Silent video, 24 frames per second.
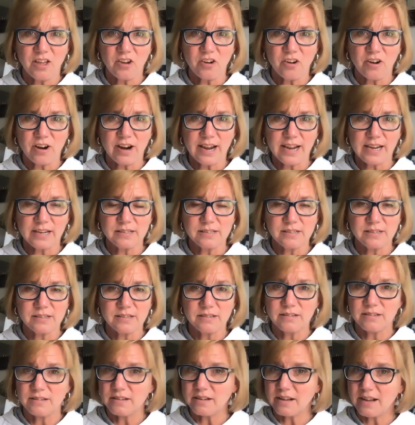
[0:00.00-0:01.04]
All right,
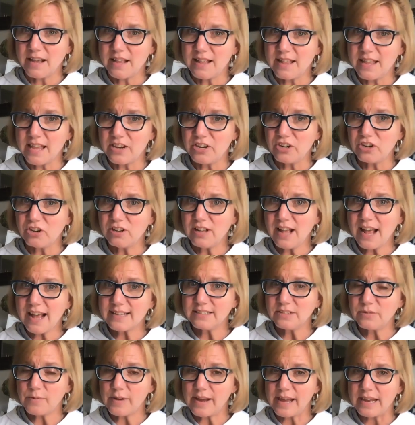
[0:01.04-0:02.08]
and then your
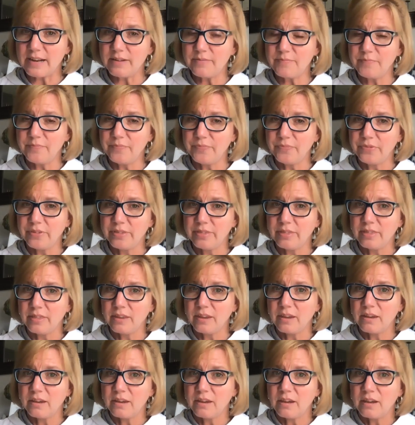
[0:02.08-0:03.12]
last one,
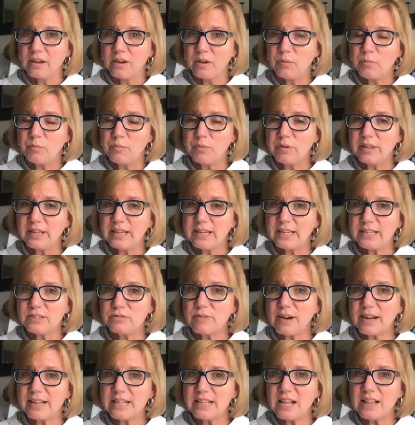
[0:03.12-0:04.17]
please
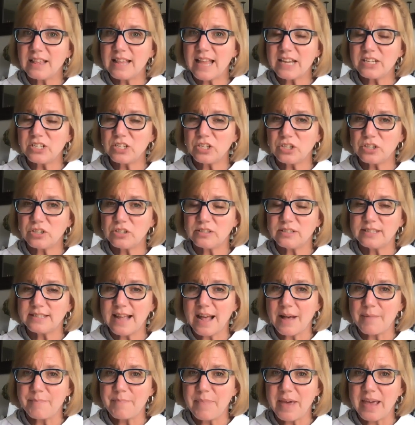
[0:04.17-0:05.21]
write the letters
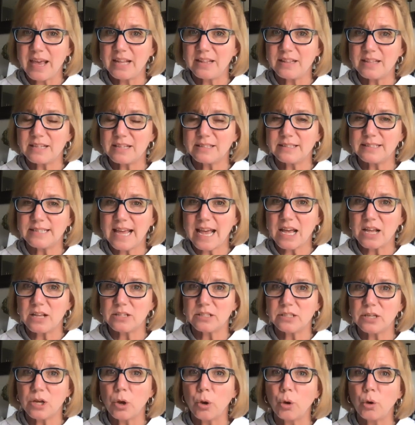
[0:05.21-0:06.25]
that make the
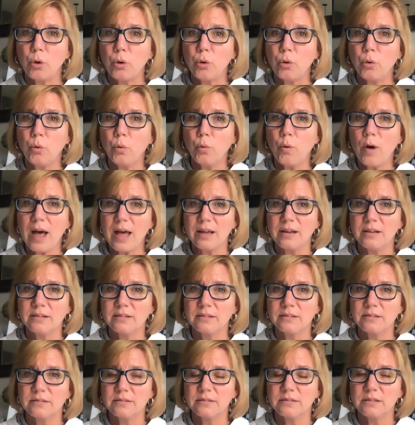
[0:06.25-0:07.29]
sound qua,
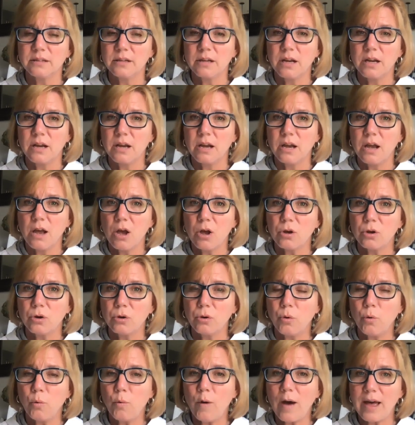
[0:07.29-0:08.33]

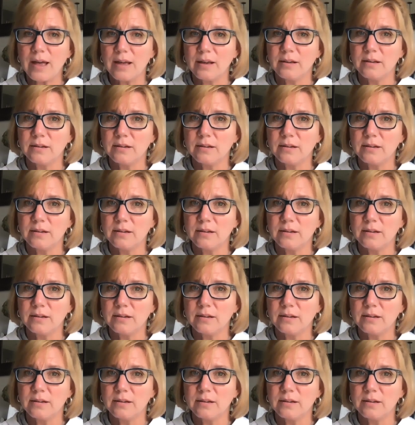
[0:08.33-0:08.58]
qua.